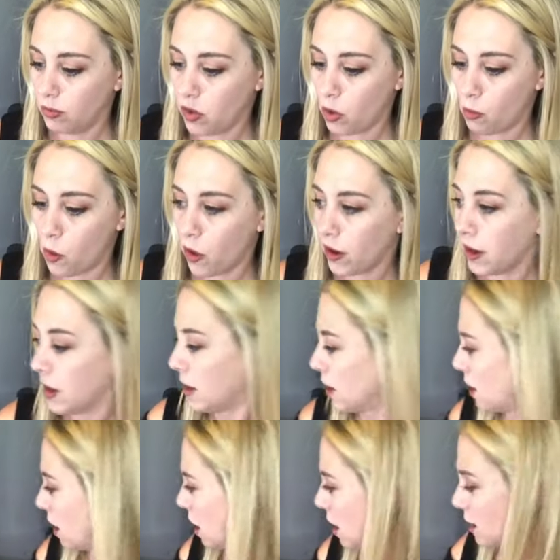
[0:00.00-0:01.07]
no more.
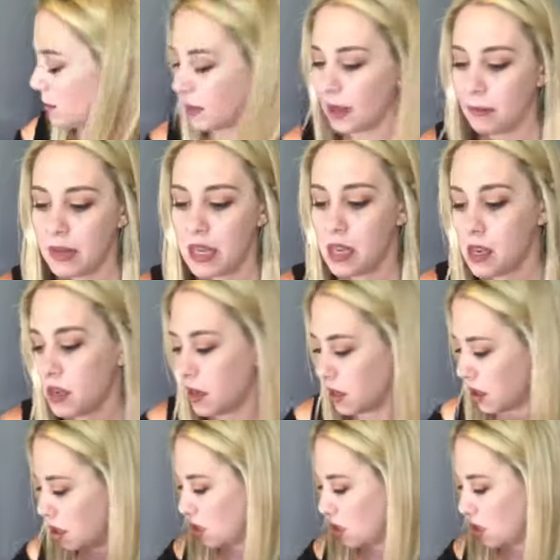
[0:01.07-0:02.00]
Um, let me